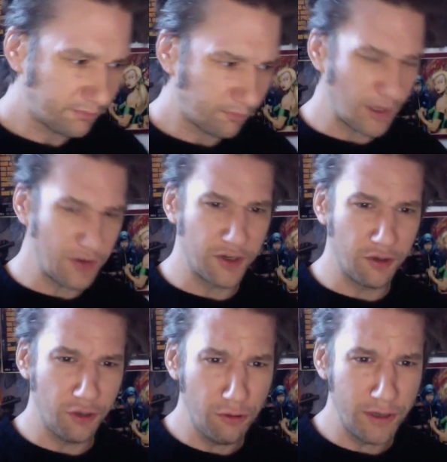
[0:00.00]

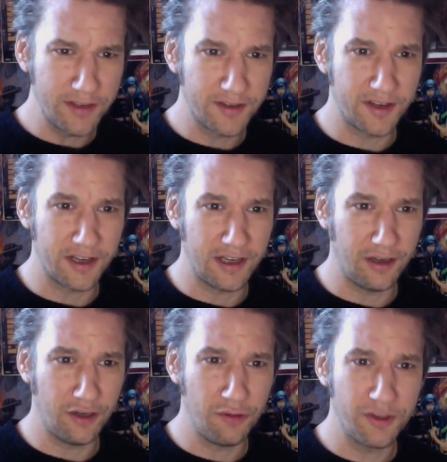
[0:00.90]
who is
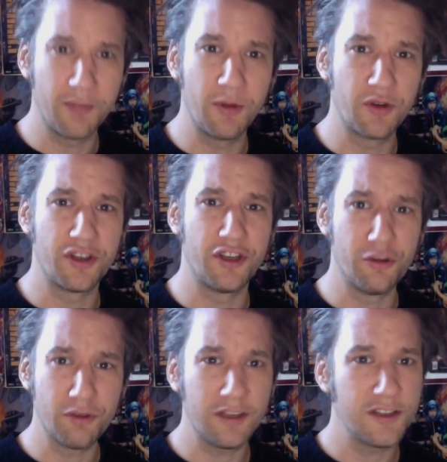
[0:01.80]
the most
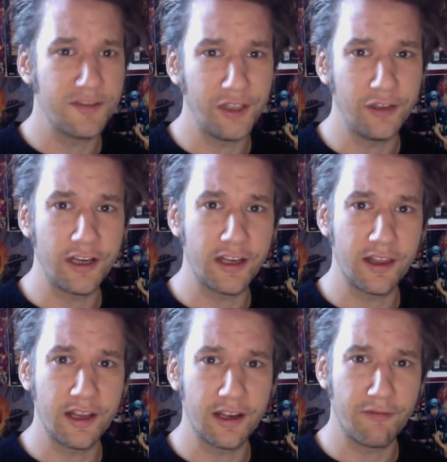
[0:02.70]
useless villain I can
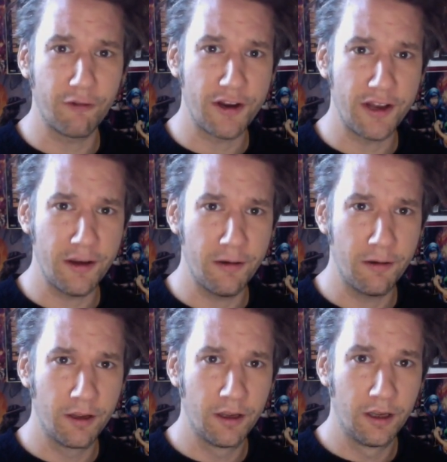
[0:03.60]
think of right now?
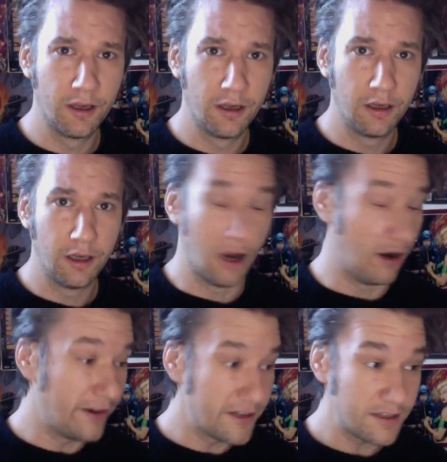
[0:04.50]

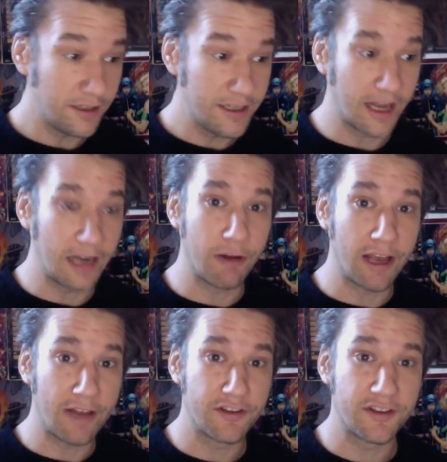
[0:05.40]
Honestly, I would
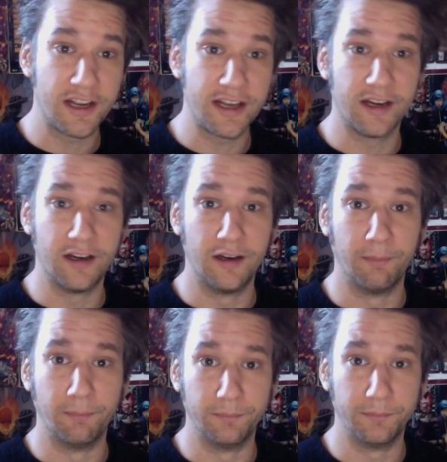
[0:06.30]
have to say,
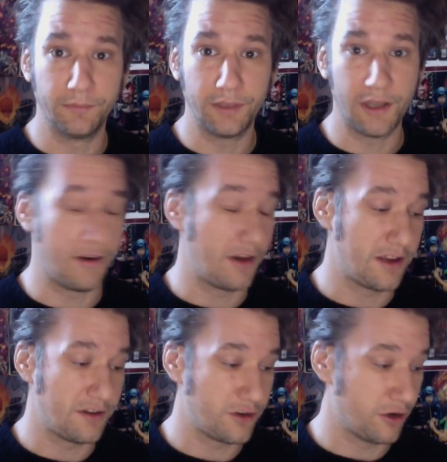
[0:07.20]
I'm
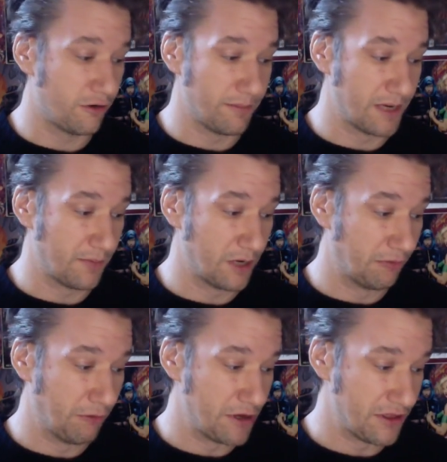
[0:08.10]
not
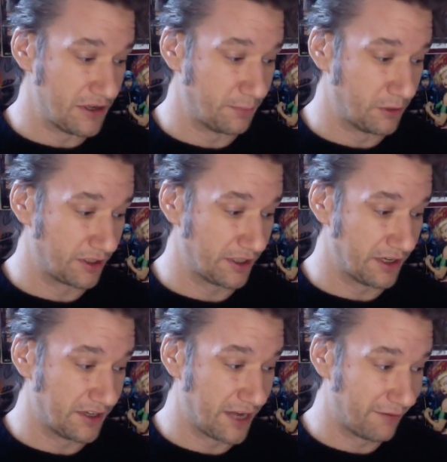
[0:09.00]
reading these books that
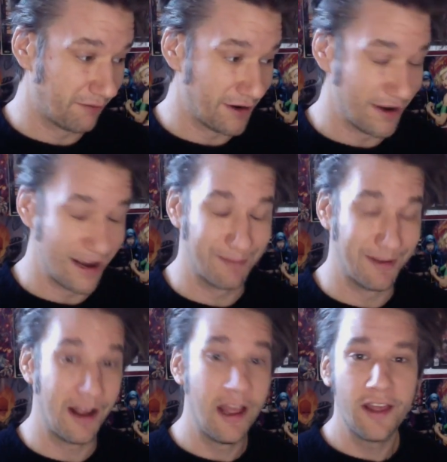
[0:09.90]
he's in right now,
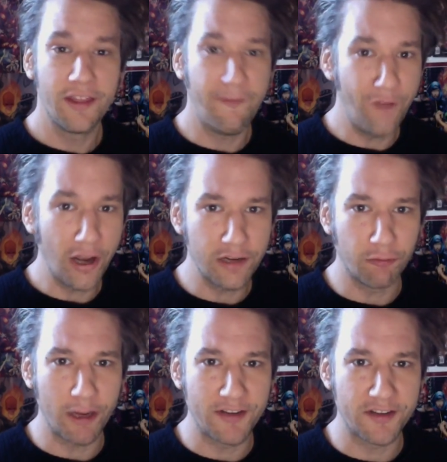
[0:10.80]
but the fucking
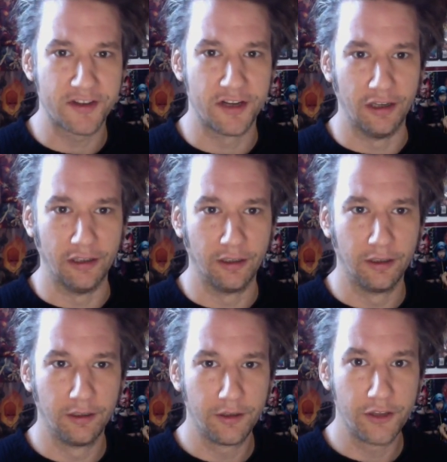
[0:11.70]
Red Skull.
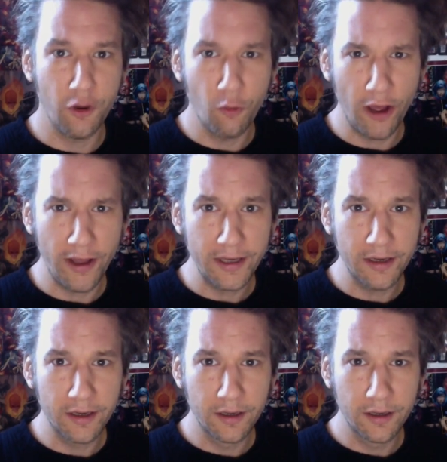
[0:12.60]
You know why?
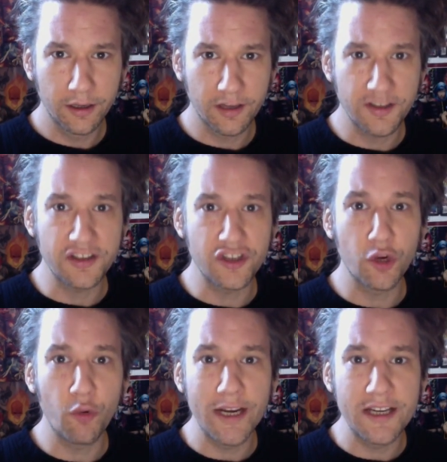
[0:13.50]
Because it's
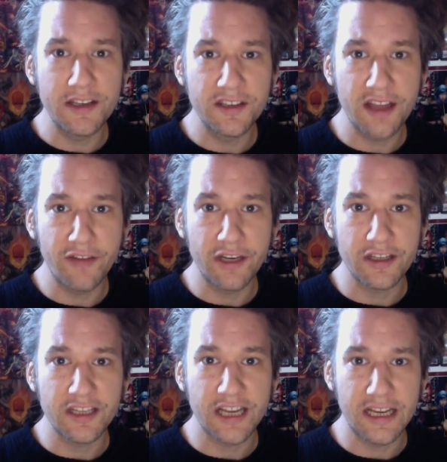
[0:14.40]

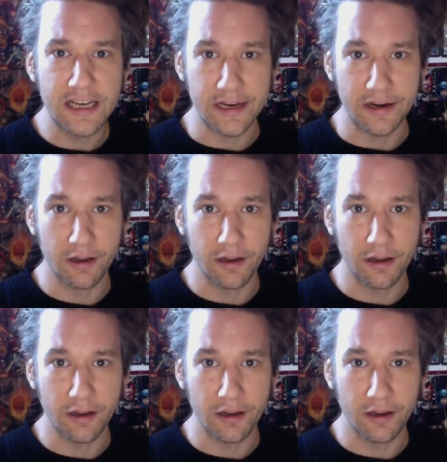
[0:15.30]
2017.